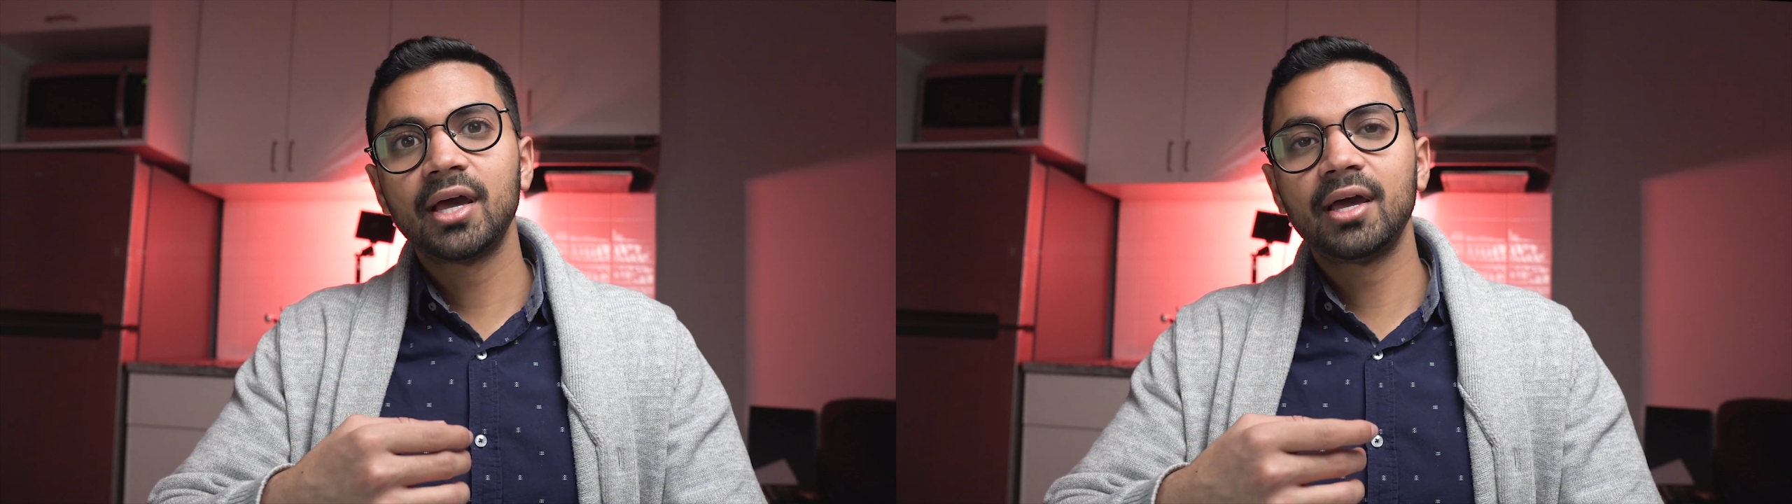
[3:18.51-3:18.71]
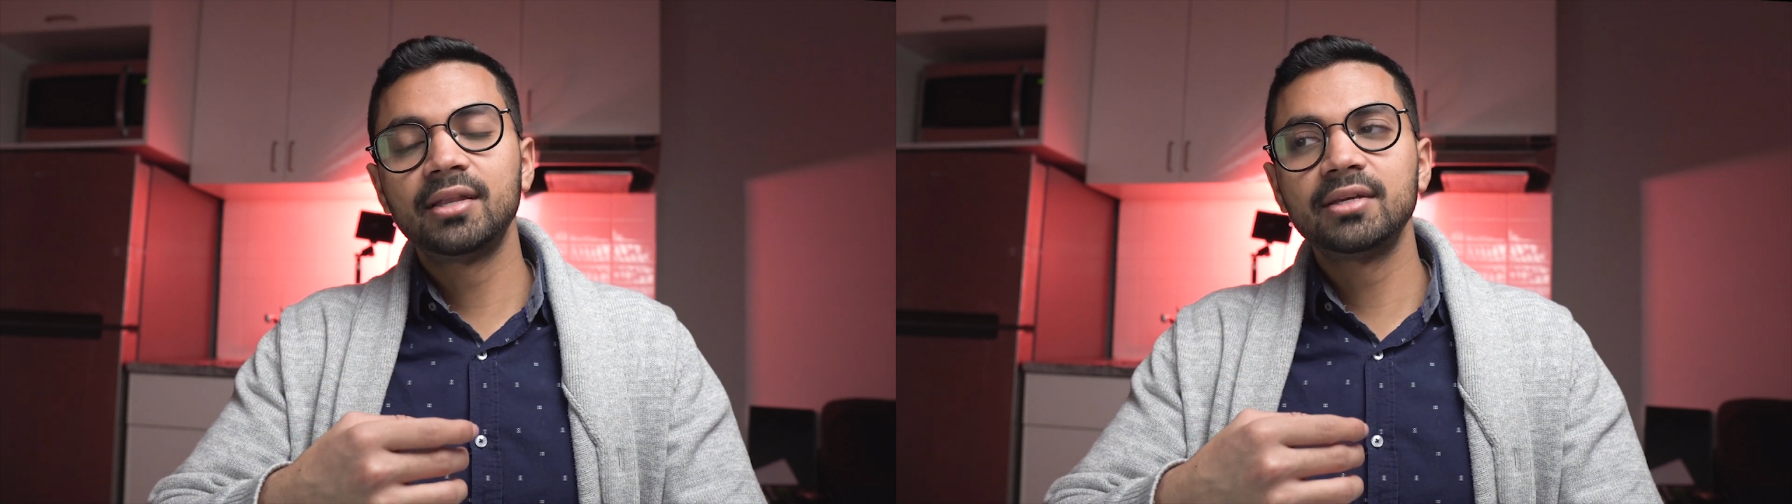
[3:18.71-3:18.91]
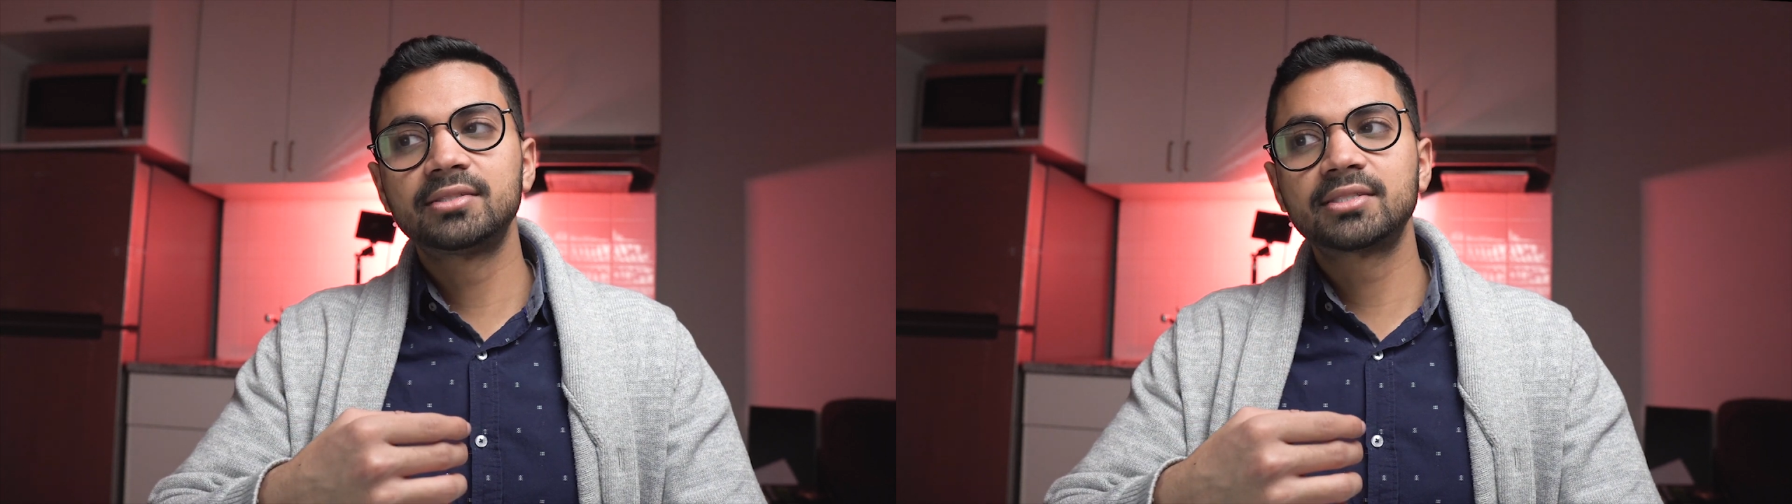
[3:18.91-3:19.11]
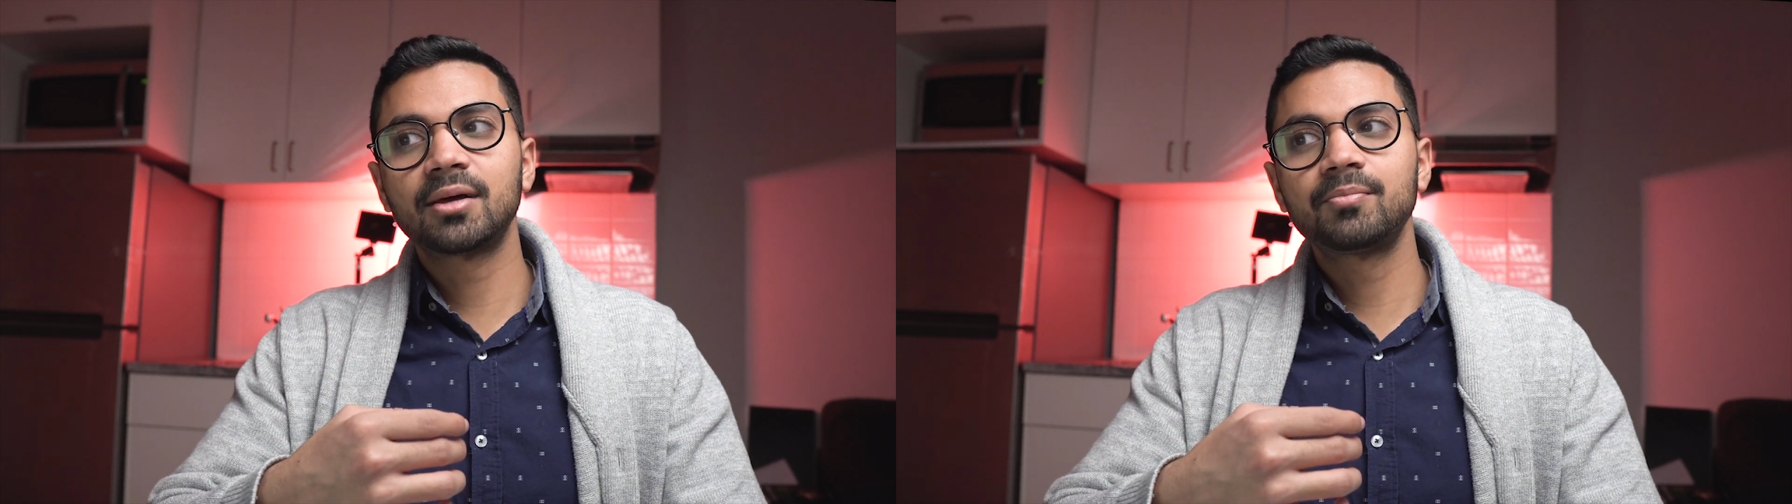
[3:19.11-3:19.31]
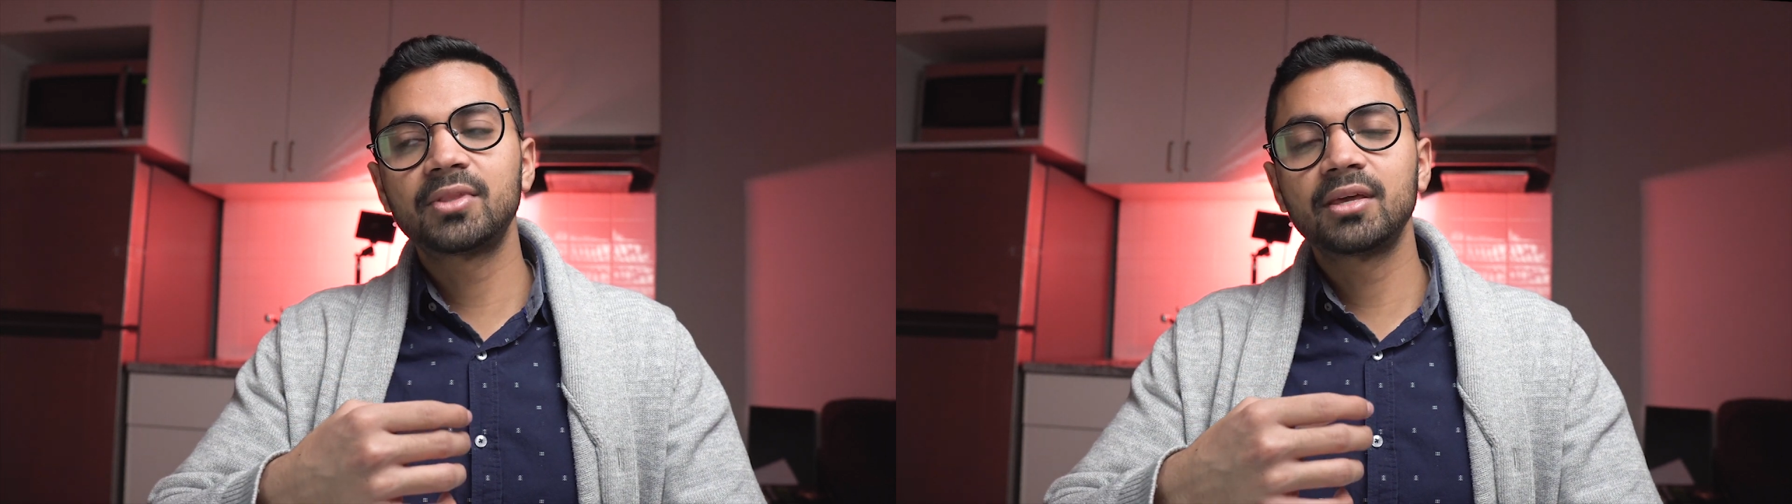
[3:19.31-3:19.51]
and it's
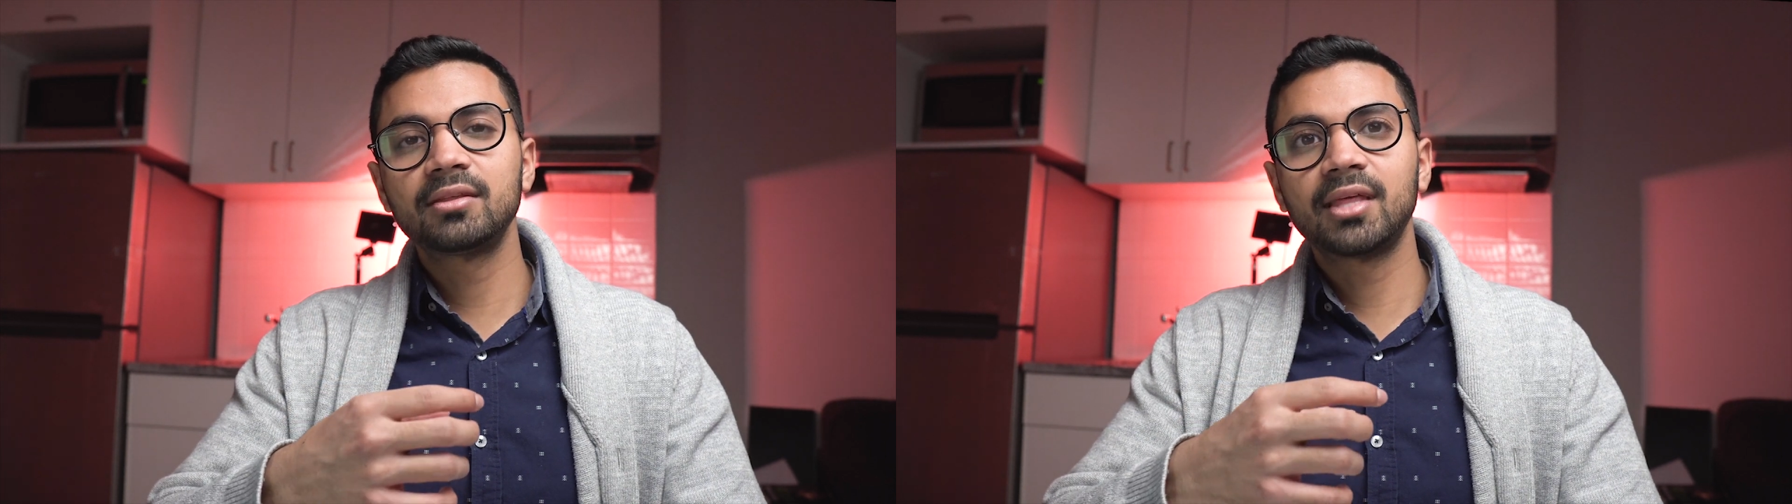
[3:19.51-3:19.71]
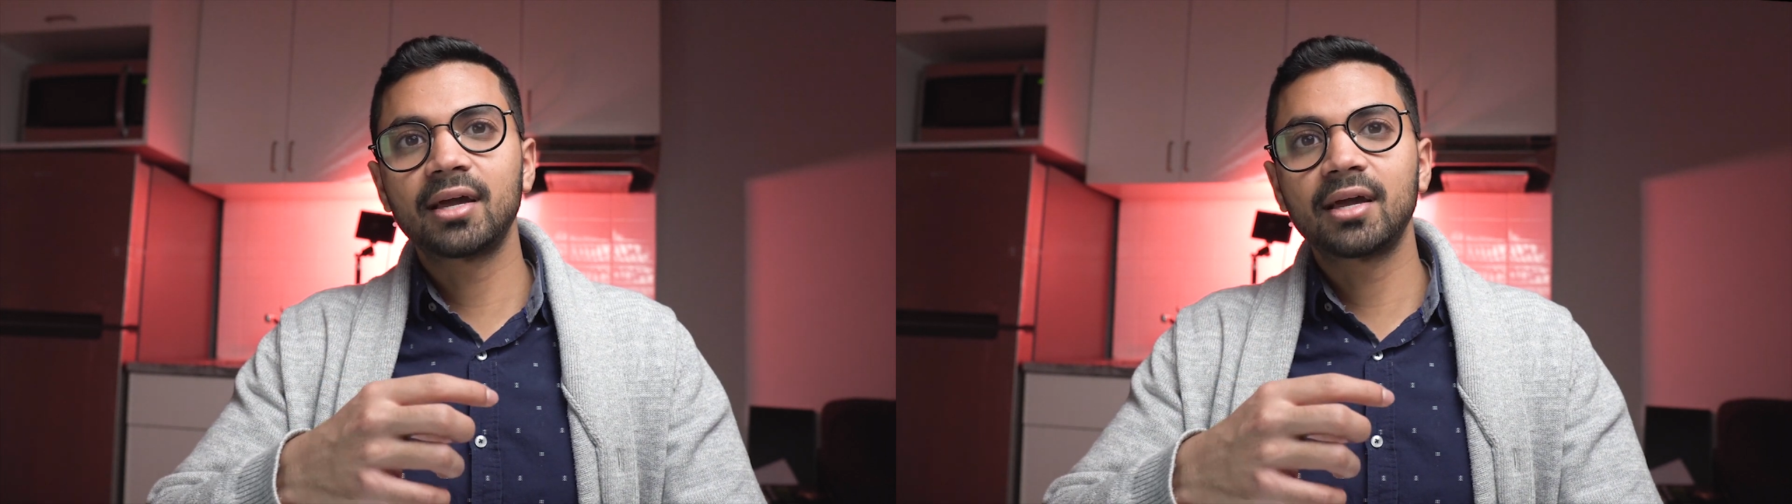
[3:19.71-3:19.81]
something